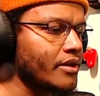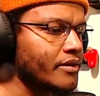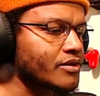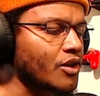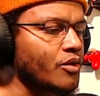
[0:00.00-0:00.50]

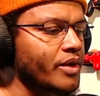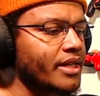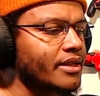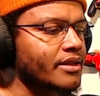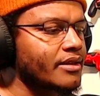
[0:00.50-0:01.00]
So with
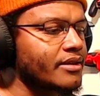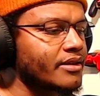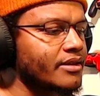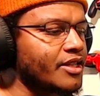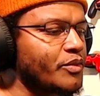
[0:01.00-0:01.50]

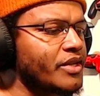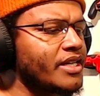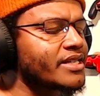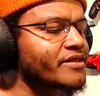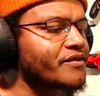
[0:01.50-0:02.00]
the
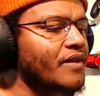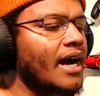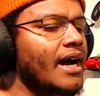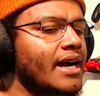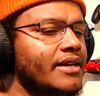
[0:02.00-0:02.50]

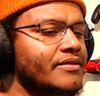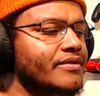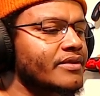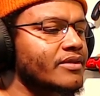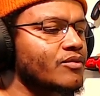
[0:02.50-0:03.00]
PS5,
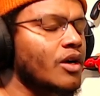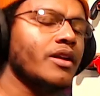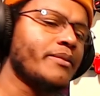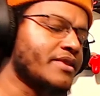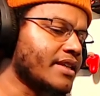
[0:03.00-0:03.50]
well,
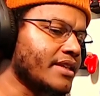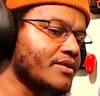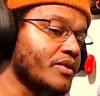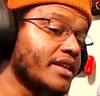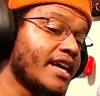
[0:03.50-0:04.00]
let me say this,
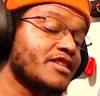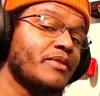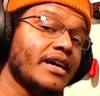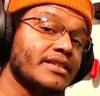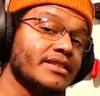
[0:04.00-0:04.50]
with the
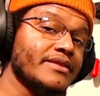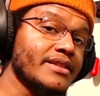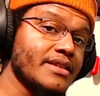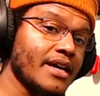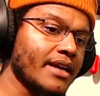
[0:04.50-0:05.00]
Xbox
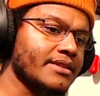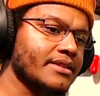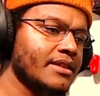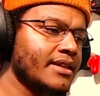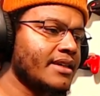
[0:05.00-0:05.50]
Series X,
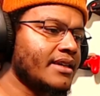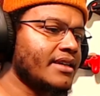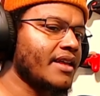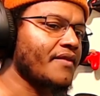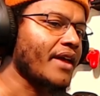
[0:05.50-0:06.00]

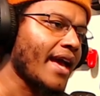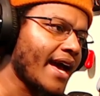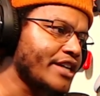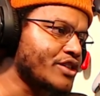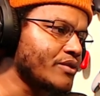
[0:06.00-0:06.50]
they
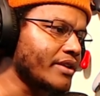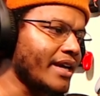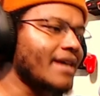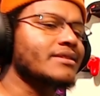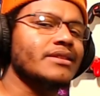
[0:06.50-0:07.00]
had you
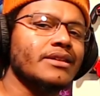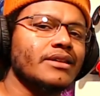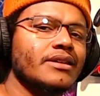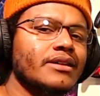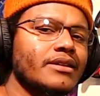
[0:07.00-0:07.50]
guessing
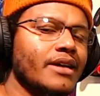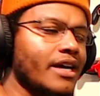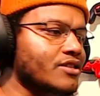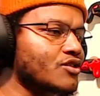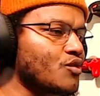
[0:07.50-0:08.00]

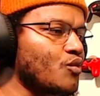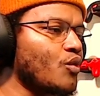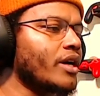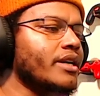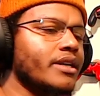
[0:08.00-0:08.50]
as to
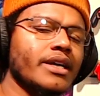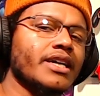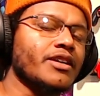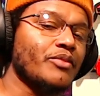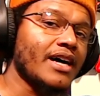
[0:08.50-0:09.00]
what it
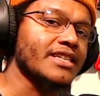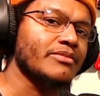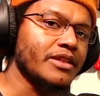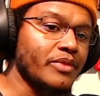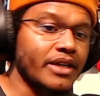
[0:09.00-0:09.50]
could have
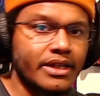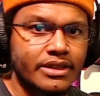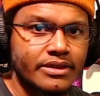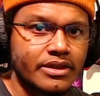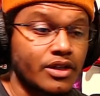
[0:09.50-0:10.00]
possibly been,
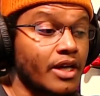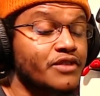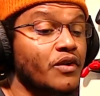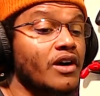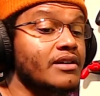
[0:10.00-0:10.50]
you know, as
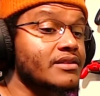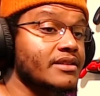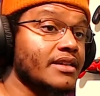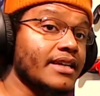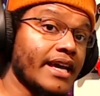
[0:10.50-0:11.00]
far as
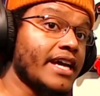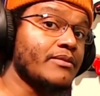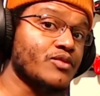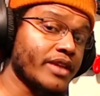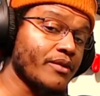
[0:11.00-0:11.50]

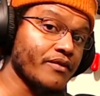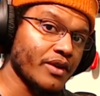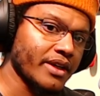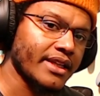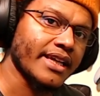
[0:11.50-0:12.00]
games, when they revealed
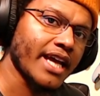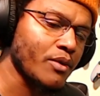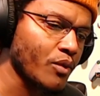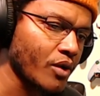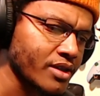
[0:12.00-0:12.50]
it at the Game
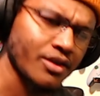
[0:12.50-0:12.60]
Awards.